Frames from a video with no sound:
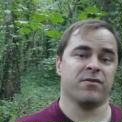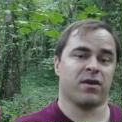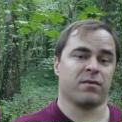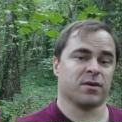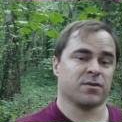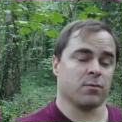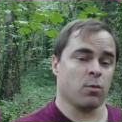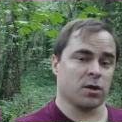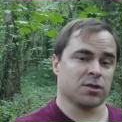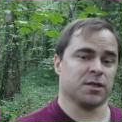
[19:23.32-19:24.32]
you very much for
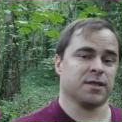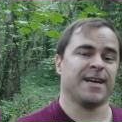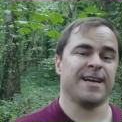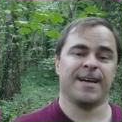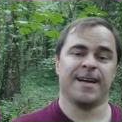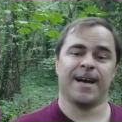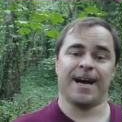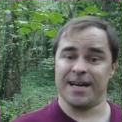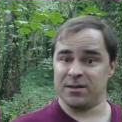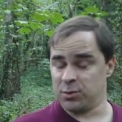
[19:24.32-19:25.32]
watching,
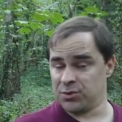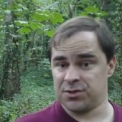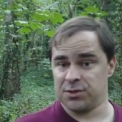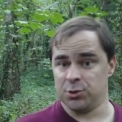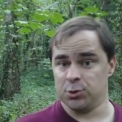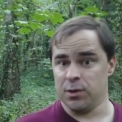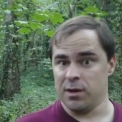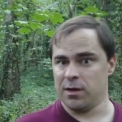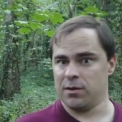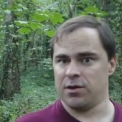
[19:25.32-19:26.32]
and we'll see you
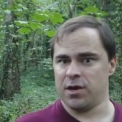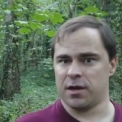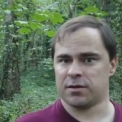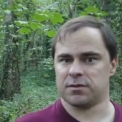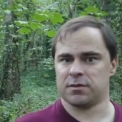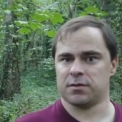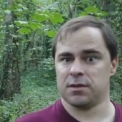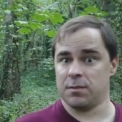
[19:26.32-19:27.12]
in the next